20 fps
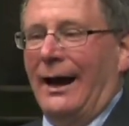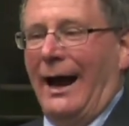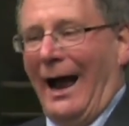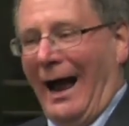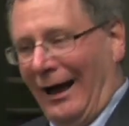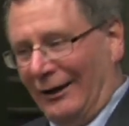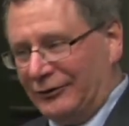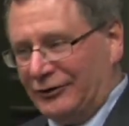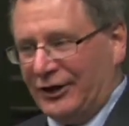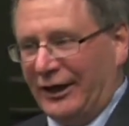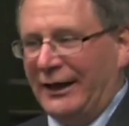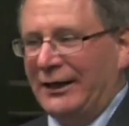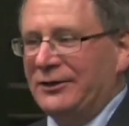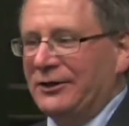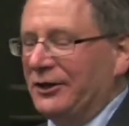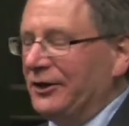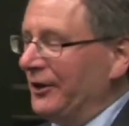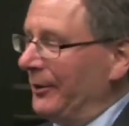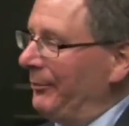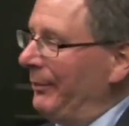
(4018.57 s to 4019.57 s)
I'll change
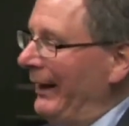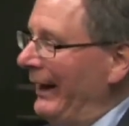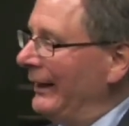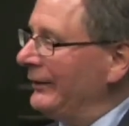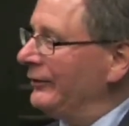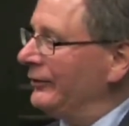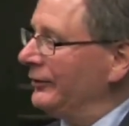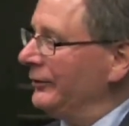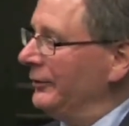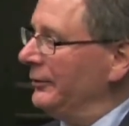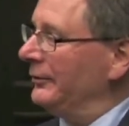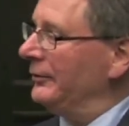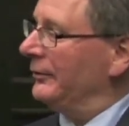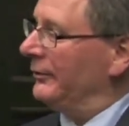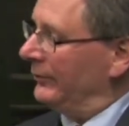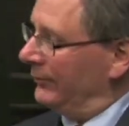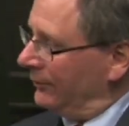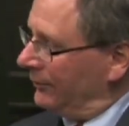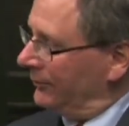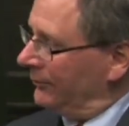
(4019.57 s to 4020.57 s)
into the pantsuit,
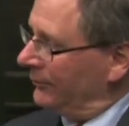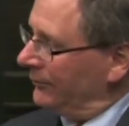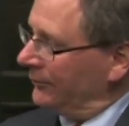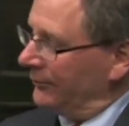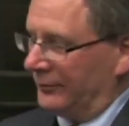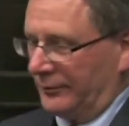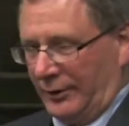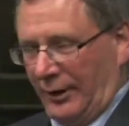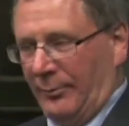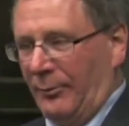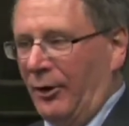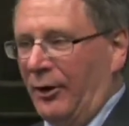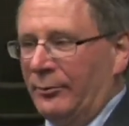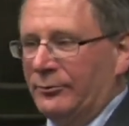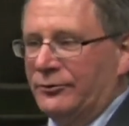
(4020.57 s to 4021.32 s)
come home,